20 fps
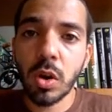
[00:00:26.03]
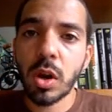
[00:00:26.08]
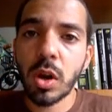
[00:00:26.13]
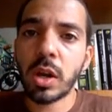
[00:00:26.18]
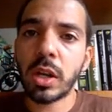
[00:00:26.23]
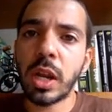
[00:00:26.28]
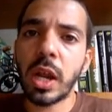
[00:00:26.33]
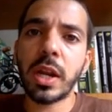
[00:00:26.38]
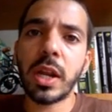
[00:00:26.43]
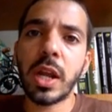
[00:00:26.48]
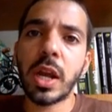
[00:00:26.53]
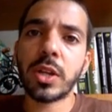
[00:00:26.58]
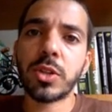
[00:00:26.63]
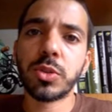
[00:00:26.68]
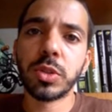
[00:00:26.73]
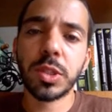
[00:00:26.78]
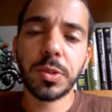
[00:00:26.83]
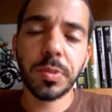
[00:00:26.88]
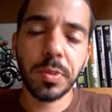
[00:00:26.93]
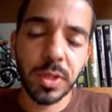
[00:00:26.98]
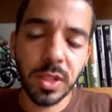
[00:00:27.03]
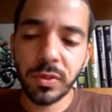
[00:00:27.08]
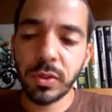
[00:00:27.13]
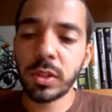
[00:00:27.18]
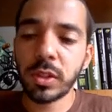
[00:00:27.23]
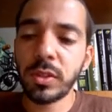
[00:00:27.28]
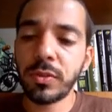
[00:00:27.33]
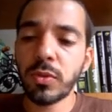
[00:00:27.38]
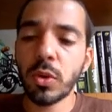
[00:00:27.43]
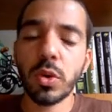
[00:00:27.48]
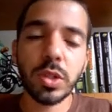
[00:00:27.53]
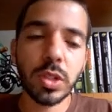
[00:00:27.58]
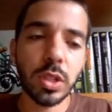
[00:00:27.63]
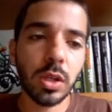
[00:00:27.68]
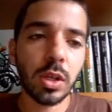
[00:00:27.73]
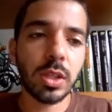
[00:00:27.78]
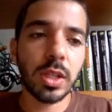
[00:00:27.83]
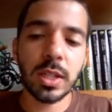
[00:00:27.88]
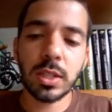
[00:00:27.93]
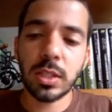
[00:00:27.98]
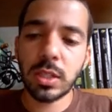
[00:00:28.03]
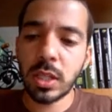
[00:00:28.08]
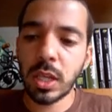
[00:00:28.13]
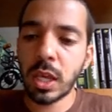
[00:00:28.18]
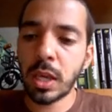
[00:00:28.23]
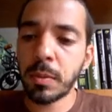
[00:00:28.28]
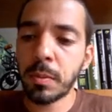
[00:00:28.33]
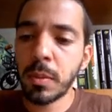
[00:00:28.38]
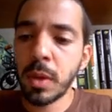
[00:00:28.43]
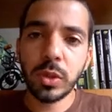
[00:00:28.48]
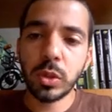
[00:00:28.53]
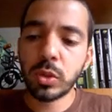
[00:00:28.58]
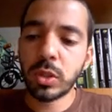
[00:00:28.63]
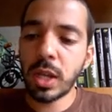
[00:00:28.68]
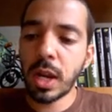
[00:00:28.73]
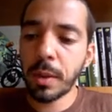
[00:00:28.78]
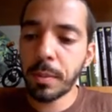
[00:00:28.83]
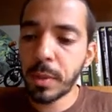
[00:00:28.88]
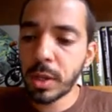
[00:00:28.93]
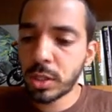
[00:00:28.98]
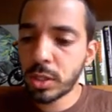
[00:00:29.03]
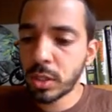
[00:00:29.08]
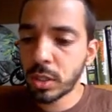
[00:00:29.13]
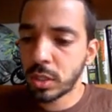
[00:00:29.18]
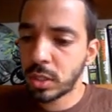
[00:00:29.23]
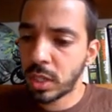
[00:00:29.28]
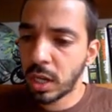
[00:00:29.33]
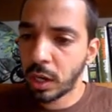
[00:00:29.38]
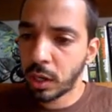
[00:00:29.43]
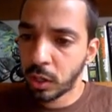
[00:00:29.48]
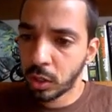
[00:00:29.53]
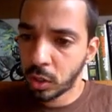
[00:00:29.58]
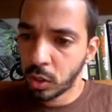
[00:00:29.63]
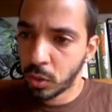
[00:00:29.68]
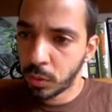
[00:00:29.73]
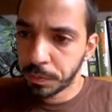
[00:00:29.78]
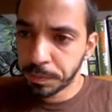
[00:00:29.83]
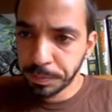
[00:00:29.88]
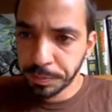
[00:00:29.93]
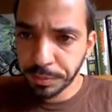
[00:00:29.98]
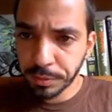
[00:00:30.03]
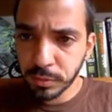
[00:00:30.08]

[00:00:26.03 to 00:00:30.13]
on iNaturalist, specifically focusing on that same field that I mentioned a second ago.